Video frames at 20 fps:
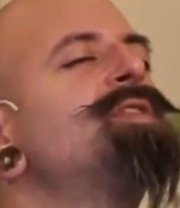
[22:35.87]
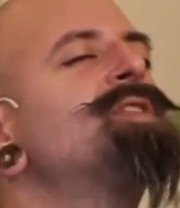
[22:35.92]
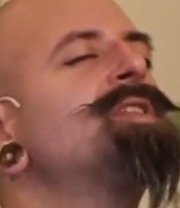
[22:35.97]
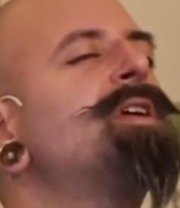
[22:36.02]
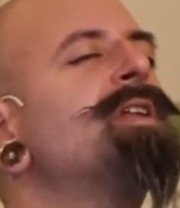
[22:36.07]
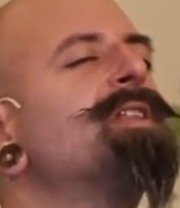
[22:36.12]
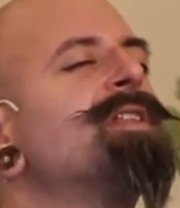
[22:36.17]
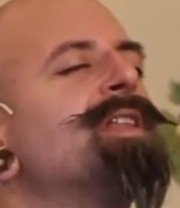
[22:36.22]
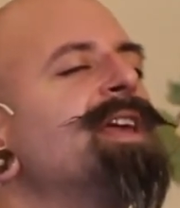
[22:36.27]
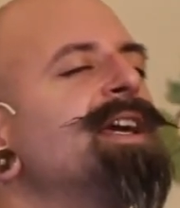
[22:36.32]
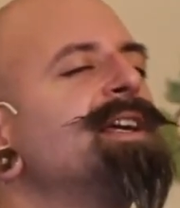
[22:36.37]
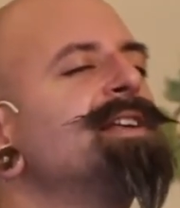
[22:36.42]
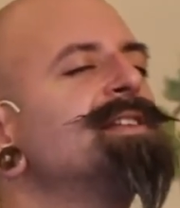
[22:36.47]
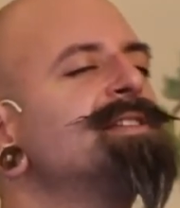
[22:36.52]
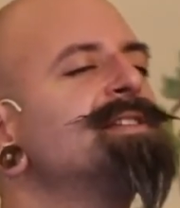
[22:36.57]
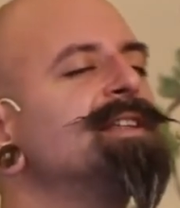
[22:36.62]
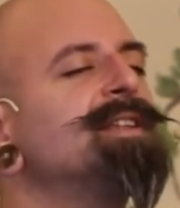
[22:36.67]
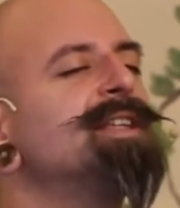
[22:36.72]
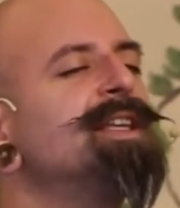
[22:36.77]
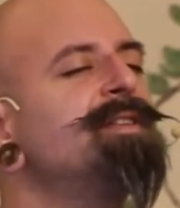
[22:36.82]
all things,
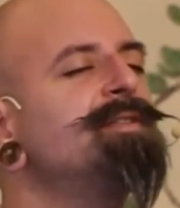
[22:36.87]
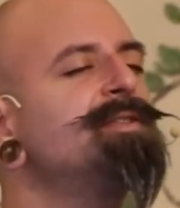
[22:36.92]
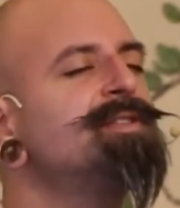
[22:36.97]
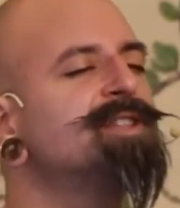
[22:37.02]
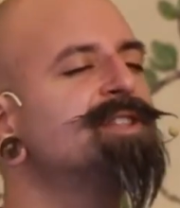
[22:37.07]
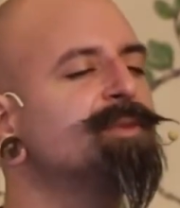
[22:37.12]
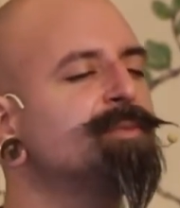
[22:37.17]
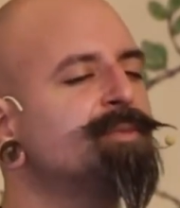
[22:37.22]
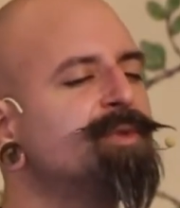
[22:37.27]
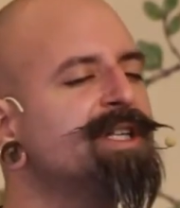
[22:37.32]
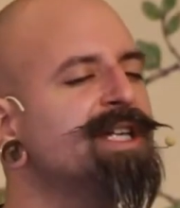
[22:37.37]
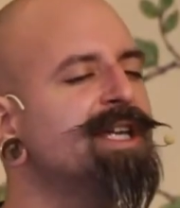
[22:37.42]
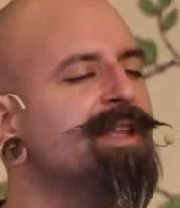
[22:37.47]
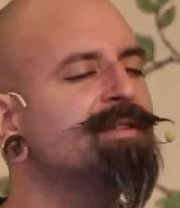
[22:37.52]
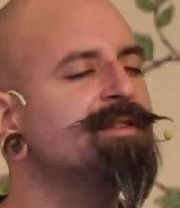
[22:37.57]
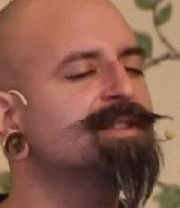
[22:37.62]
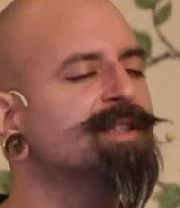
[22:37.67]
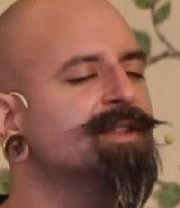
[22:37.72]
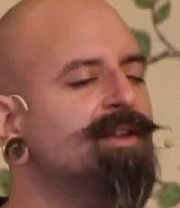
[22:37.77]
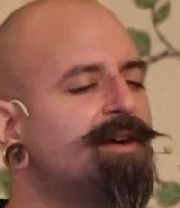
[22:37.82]
that lives and
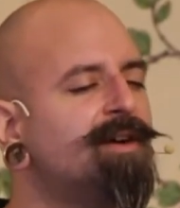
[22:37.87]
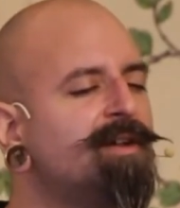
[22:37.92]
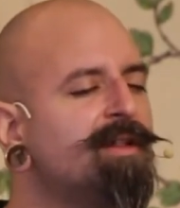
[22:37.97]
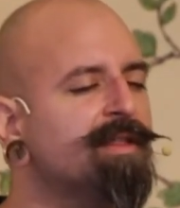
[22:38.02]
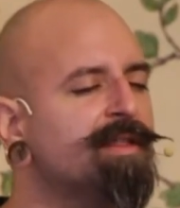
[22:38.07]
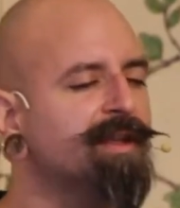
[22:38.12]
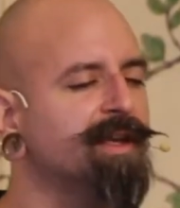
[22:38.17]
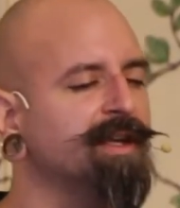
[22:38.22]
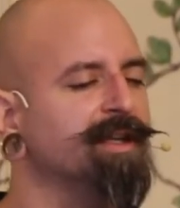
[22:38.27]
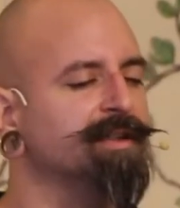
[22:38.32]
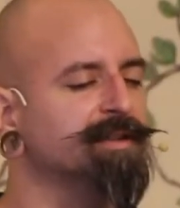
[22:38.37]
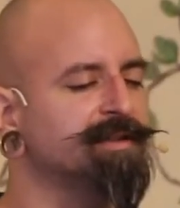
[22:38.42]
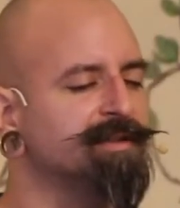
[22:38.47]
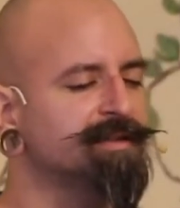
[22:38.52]
breathes in all things.